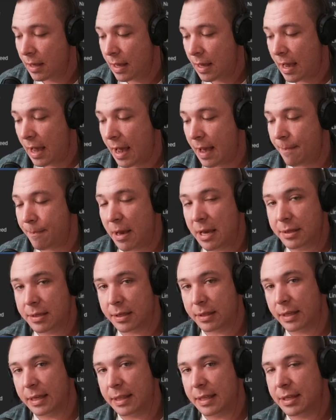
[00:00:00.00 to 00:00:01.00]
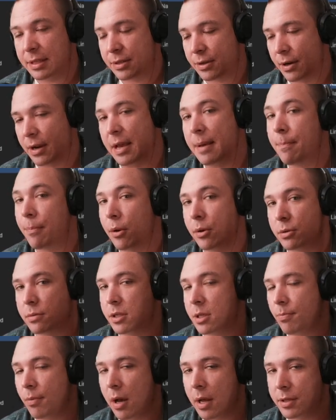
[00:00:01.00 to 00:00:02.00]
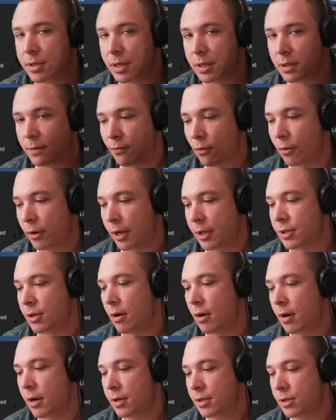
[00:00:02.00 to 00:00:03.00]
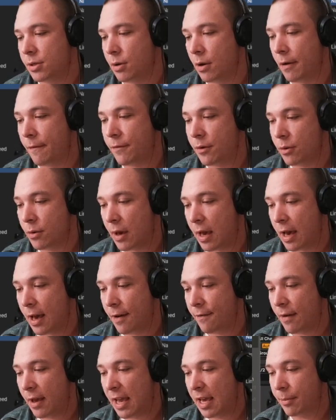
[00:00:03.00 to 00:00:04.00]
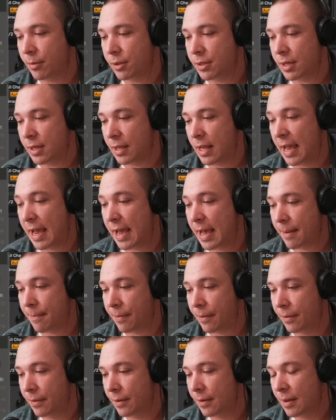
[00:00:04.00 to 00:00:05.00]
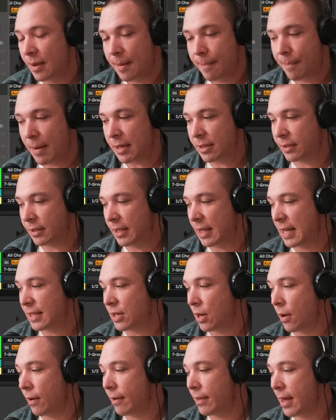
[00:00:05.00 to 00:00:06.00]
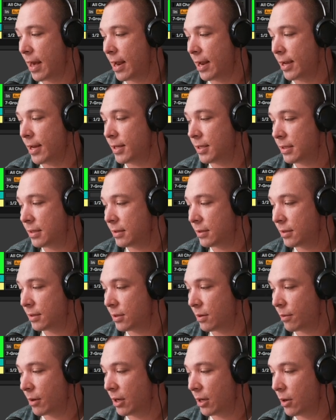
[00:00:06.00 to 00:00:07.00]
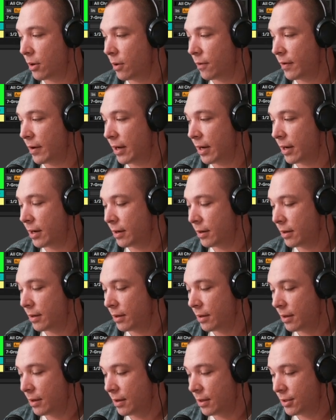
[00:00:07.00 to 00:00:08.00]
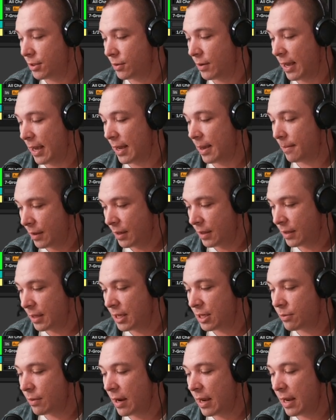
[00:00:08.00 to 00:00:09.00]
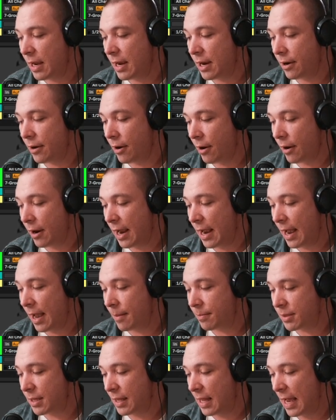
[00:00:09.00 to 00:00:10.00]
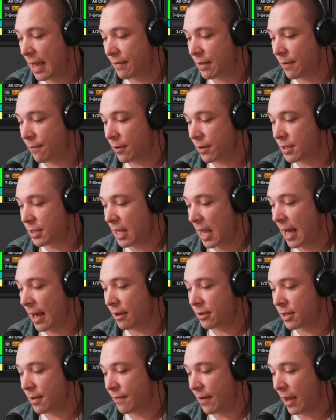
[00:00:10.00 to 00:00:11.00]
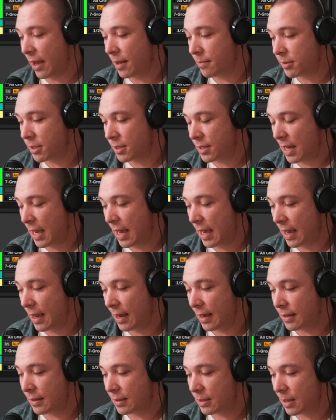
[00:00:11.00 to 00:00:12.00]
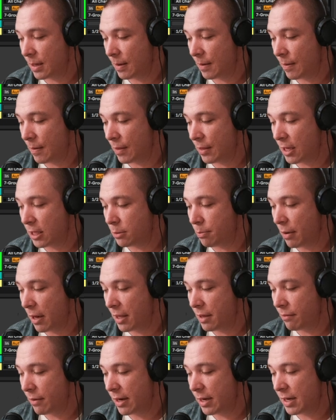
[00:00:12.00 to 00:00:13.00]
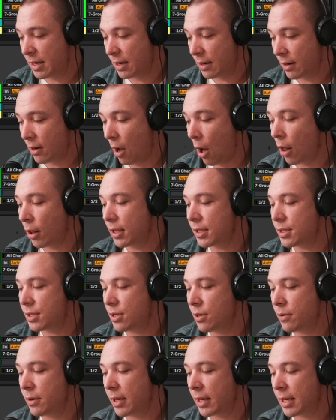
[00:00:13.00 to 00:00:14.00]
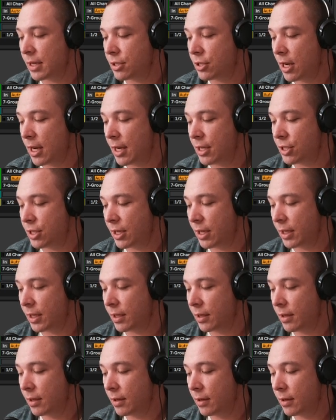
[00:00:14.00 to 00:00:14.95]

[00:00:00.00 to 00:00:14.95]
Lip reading: and basically these are impulse responses for guitars. So if you have Ableton amp, basically that's all that is. So we're gonna go over here, do amp. These right here are amps, and they have different styles of amps. And this button right here, all it's doing is changing